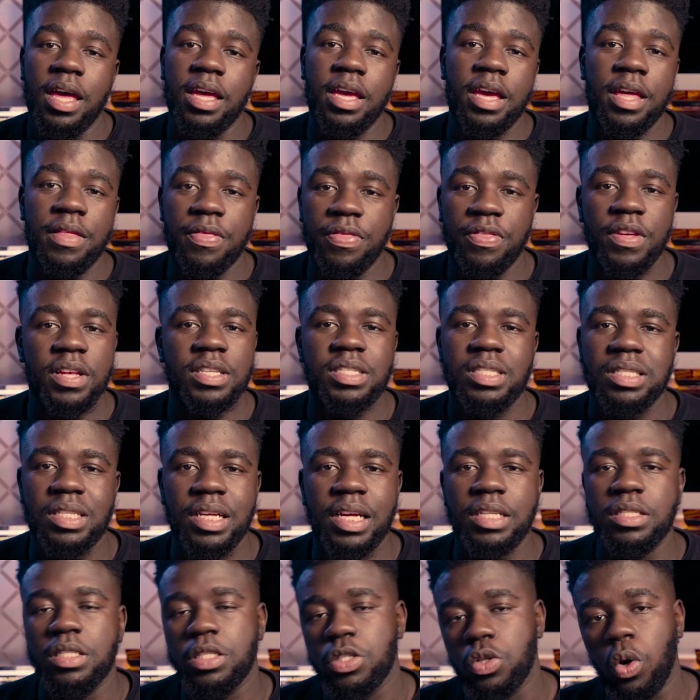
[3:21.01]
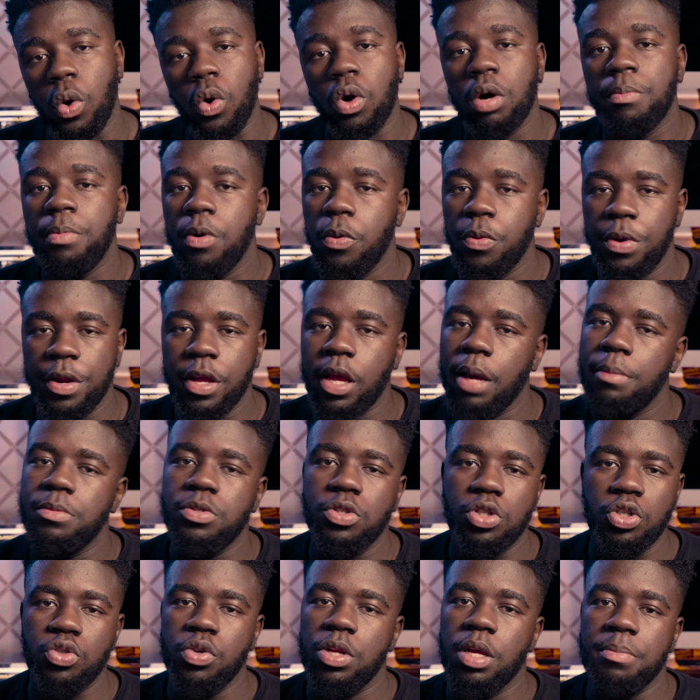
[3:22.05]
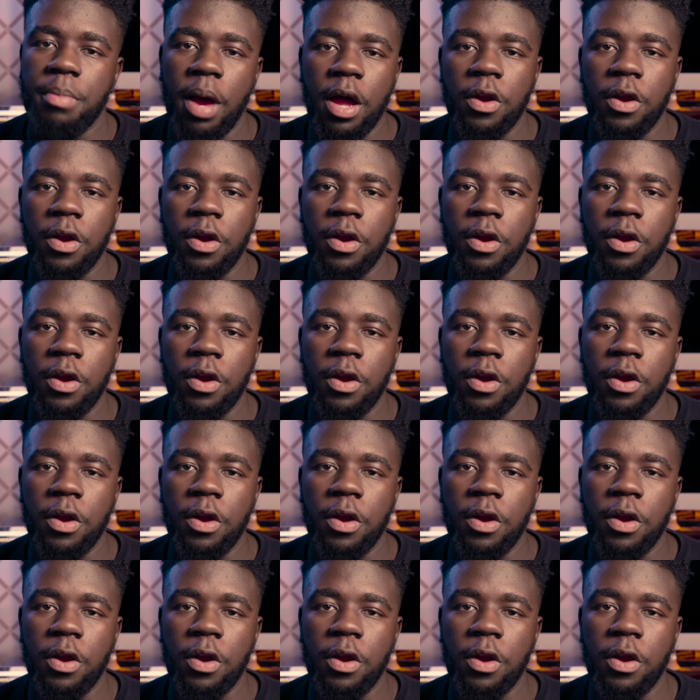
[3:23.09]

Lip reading: And this lens is horrible when it comes to shooting